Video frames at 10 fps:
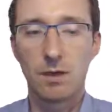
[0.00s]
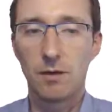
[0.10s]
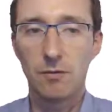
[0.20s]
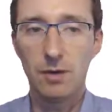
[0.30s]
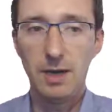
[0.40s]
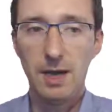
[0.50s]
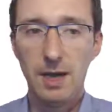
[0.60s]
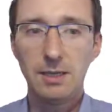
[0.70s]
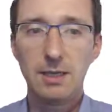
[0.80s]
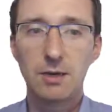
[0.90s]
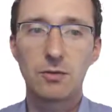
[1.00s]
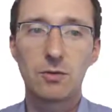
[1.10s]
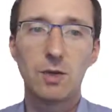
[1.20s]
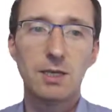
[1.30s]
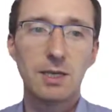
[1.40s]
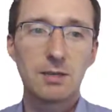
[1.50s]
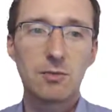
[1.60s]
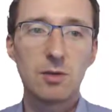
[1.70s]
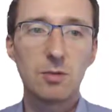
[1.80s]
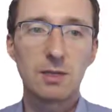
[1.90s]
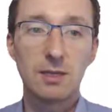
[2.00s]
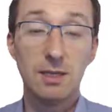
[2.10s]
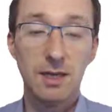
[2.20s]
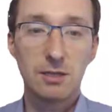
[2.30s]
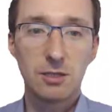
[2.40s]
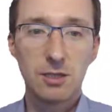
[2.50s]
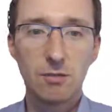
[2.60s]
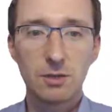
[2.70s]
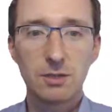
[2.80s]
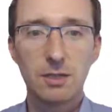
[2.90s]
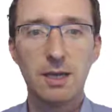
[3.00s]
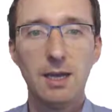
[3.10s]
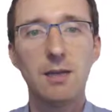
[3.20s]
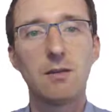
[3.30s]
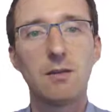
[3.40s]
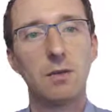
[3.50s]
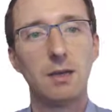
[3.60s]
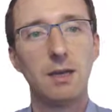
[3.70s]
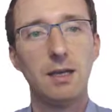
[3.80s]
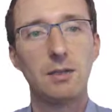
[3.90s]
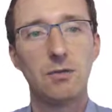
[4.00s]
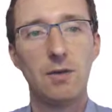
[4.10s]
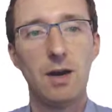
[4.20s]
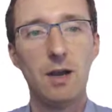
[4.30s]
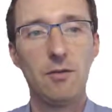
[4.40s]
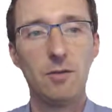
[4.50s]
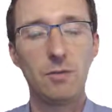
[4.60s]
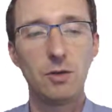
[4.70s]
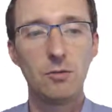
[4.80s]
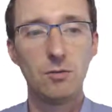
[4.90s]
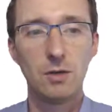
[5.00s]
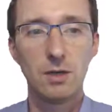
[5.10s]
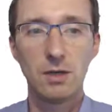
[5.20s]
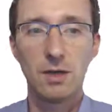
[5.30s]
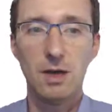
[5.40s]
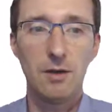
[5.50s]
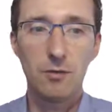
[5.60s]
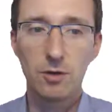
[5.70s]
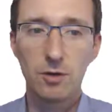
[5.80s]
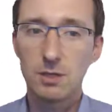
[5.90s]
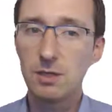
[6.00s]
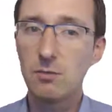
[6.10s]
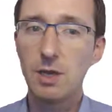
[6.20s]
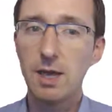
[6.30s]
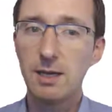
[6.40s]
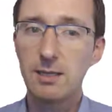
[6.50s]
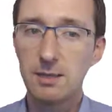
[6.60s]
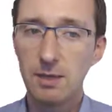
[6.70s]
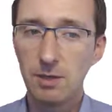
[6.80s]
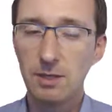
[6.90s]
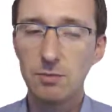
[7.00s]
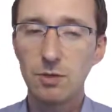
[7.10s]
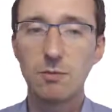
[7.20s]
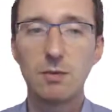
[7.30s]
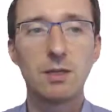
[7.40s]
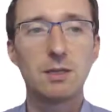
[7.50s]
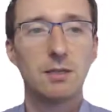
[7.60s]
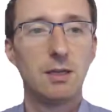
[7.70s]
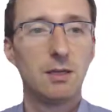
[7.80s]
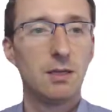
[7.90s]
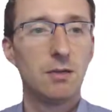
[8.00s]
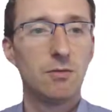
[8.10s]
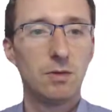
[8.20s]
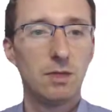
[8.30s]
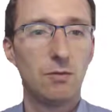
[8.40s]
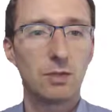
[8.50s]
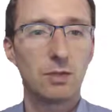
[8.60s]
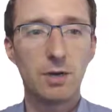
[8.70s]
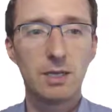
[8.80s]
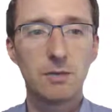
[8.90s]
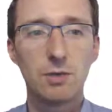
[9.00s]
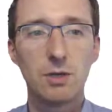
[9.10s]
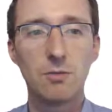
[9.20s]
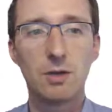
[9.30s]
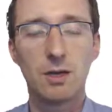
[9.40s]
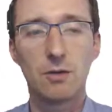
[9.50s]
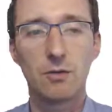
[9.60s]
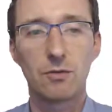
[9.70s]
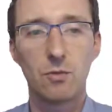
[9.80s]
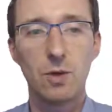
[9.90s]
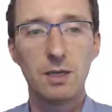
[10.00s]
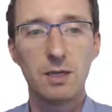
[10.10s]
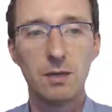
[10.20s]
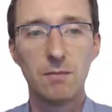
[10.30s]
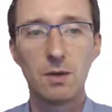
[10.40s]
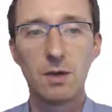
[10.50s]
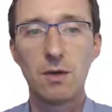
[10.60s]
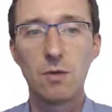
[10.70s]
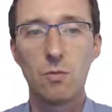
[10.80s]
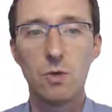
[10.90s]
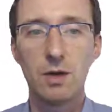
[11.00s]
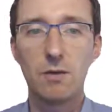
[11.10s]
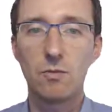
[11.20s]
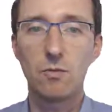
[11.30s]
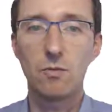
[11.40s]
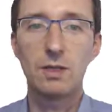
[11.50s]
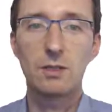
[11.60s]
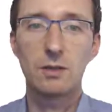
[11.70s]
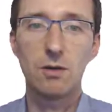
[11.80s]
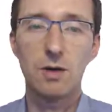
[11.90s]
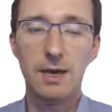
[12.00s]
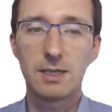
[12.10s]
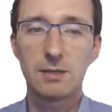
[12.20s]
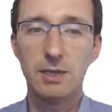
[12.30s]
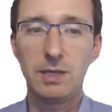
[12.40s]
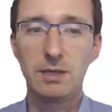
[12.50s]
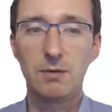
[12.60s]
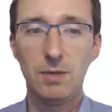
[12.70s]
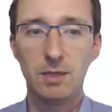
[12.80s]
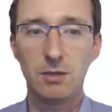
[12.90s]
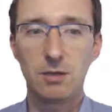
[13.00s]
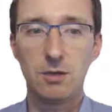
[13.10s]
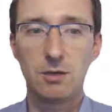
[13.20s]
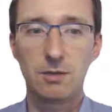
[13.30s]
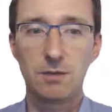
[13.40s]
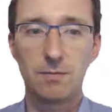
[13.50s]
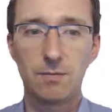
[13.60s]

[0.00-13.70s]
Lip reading: For 19 out of 20 experiments that actually was the case in the case of HiveMQ. Unfortunately, we had some experiments, and here it was 1 experiment out of 20 where we saw unexpected message loss.